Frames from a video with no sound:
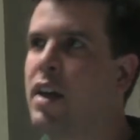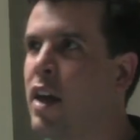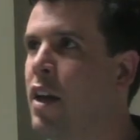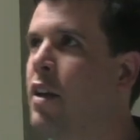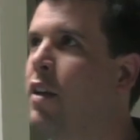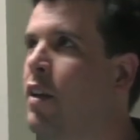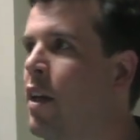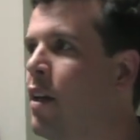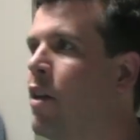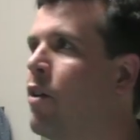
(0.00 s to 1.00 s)
and
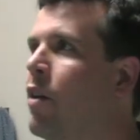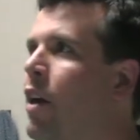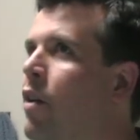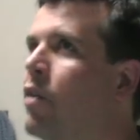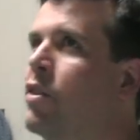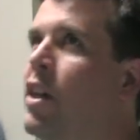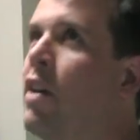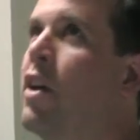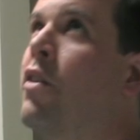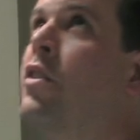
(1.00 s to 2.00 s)
any other air,
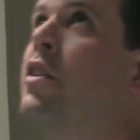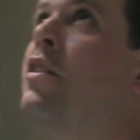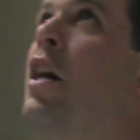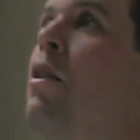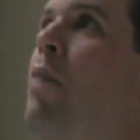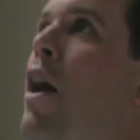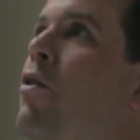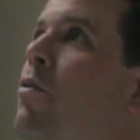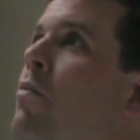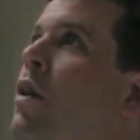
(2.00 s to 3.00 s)
stale air that's inside the bathroom.